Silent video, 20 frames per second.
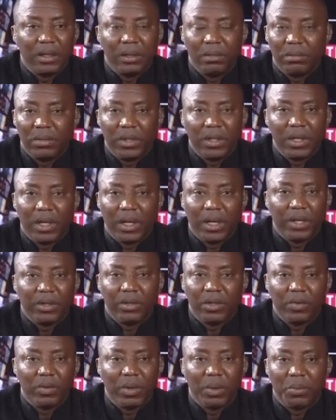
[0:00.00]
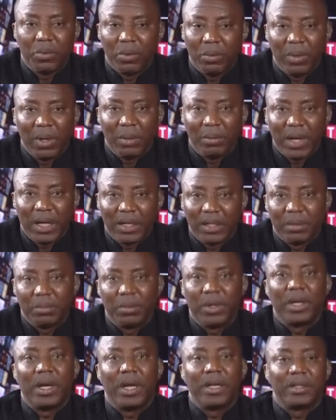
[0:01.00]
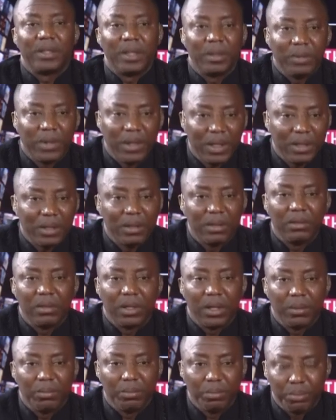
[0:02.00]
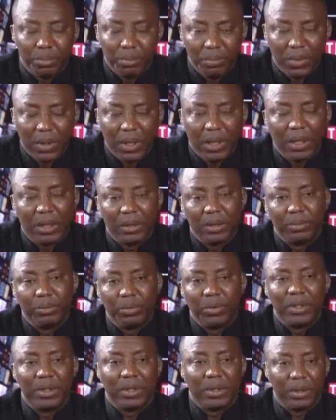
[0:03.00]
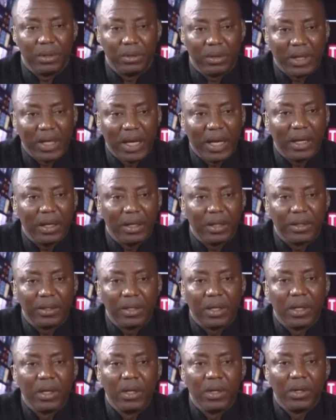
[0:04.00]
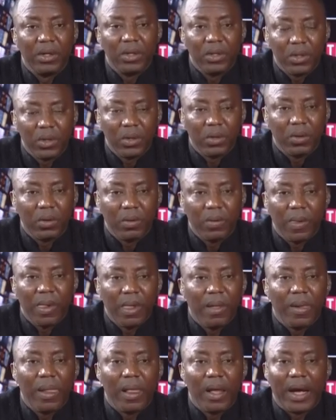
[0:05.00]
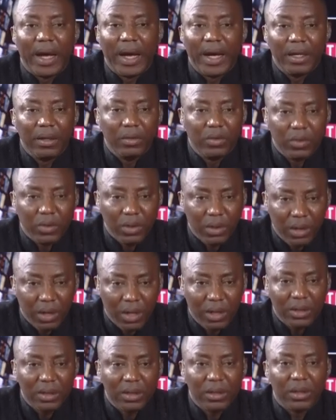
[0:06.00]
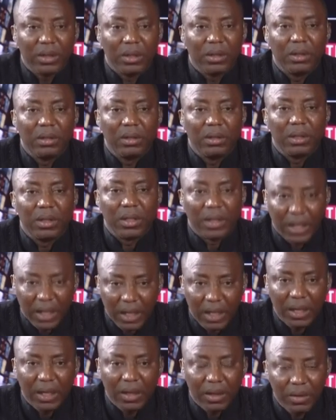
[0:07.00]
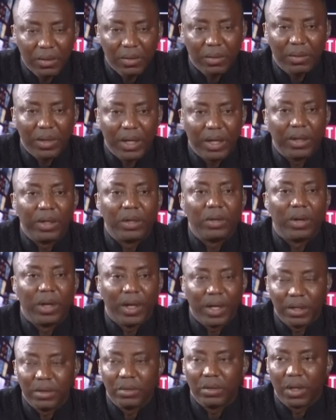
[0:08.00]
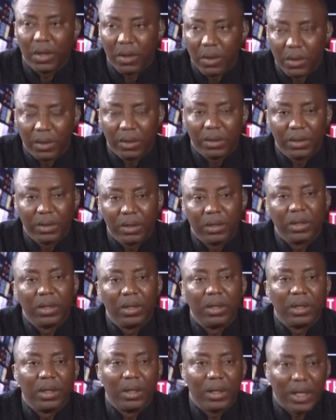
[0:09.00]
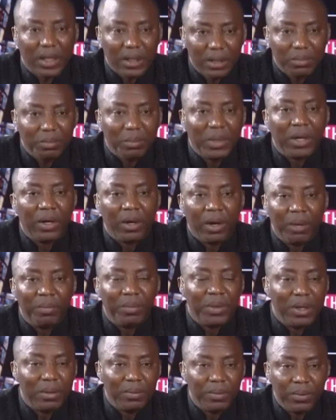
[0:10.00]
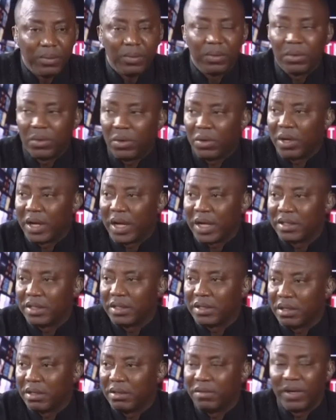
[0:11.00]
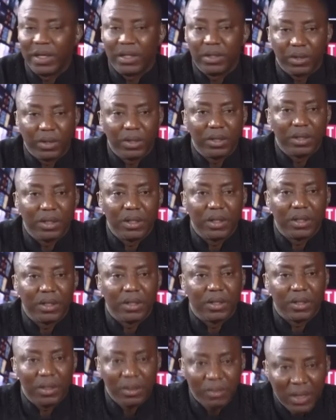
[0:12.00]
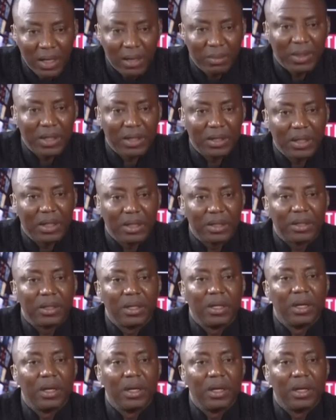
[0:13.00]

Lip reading: these elections were problematic. But he accepted the booty regardless. So I do not think we are going to head to a court that may not be able or hasn't delivered justice in similar matters